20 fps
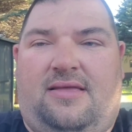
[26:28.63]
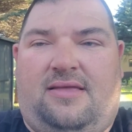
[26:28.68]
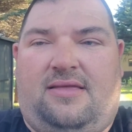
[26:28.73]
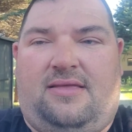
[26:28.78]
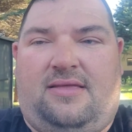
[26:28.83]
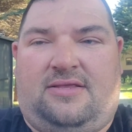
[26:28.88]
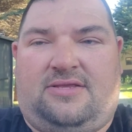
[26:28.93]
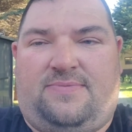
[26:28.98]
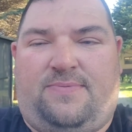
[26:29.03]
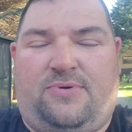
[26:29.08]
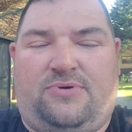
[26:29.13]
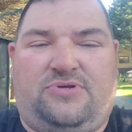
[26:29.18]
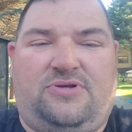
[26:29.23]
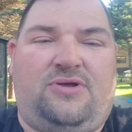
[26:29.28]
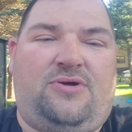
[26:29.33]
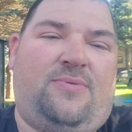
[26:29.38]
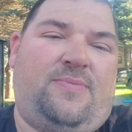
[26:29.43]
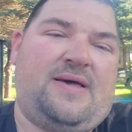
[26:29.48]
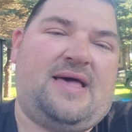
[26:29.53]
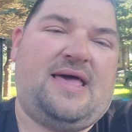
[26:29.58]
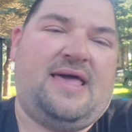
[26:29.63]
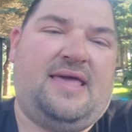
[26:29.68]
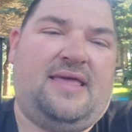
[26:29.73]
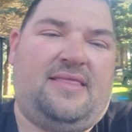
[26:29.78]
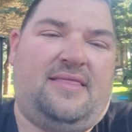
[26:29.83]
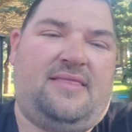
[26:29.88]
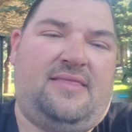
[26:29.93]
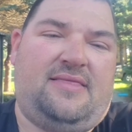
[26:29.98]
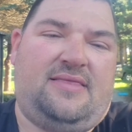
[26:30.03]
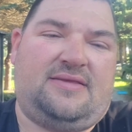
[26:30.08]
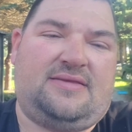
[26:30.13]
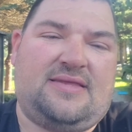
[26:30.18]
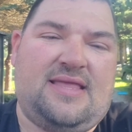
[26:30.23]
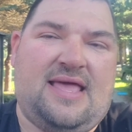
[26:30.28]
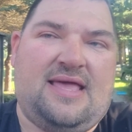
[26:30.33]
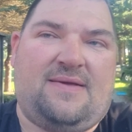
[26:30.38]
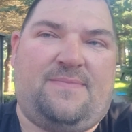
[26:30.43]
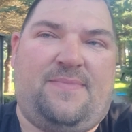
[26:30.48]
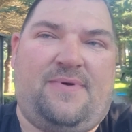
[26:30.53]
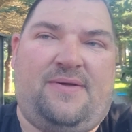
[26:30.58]
it's supposed to go behind the
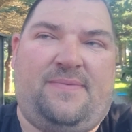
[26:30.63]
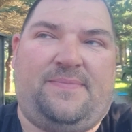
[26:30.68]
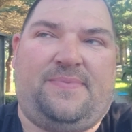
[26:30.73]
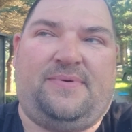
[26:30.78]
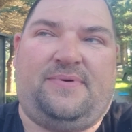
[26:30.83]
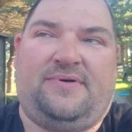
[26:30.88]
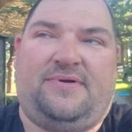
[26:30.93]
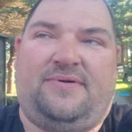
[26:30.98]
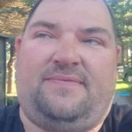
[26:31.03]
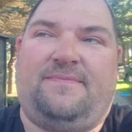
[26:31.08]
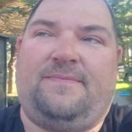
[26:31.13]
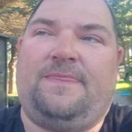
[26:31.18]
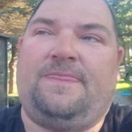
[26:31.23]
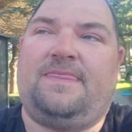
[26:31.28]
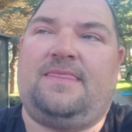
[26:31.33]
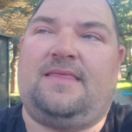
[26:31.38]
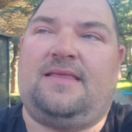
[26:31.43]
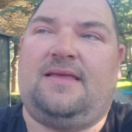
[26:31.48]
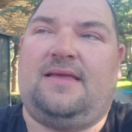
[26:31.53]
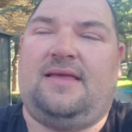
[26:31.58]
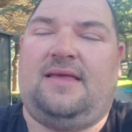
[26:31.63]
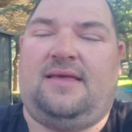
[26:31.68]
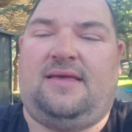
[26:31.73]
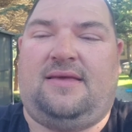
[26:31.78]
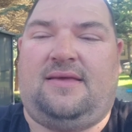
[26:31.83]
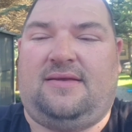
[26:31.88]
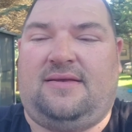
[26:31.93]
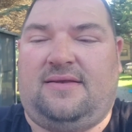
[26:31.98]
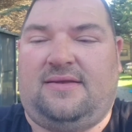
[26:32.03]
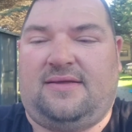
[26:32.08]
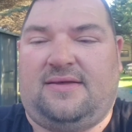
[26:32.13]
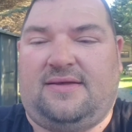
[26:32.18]
stock bumper, and